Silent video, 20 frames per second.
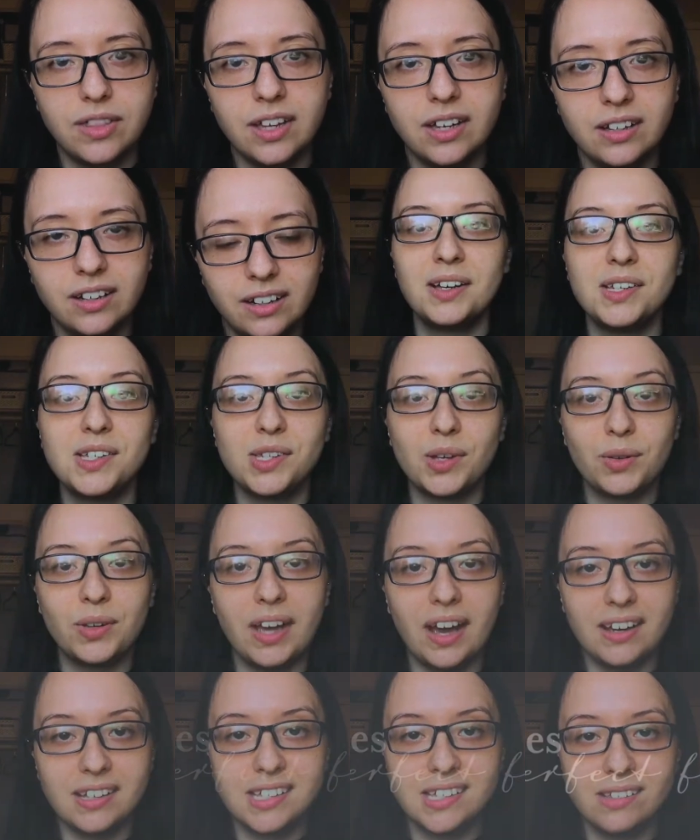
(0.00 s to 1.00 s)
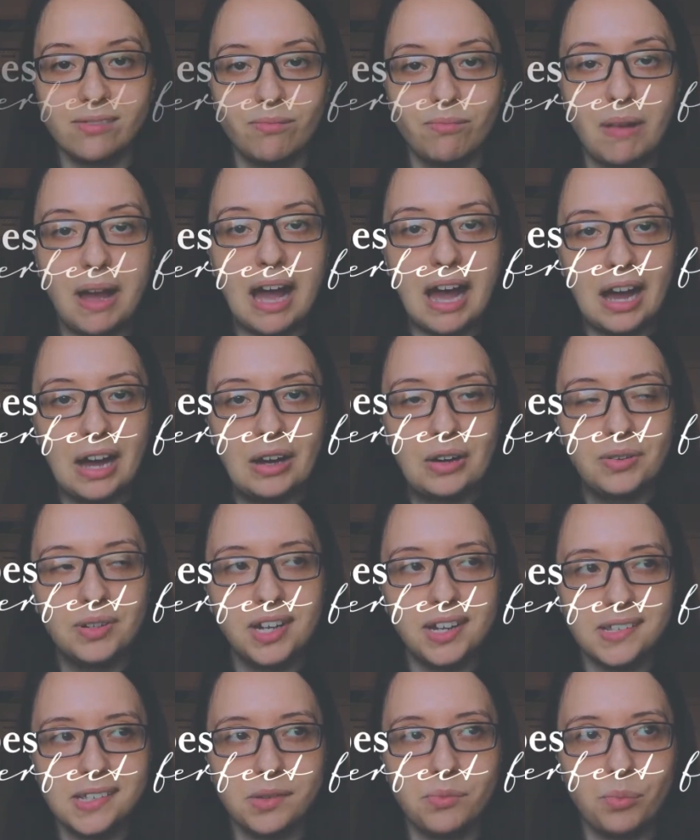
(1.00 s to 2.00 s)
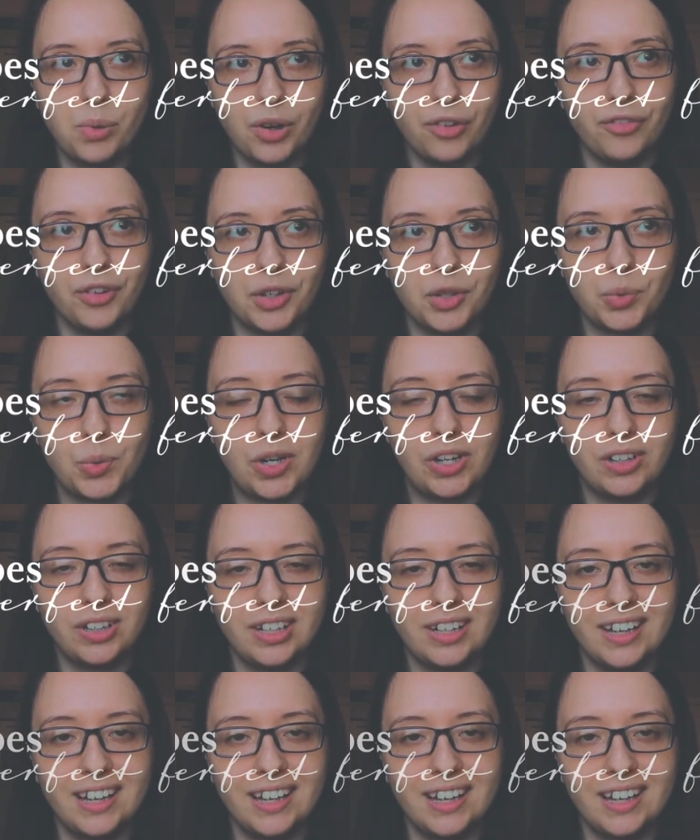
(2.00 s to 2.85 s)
it. So yes, how does Imperfect work?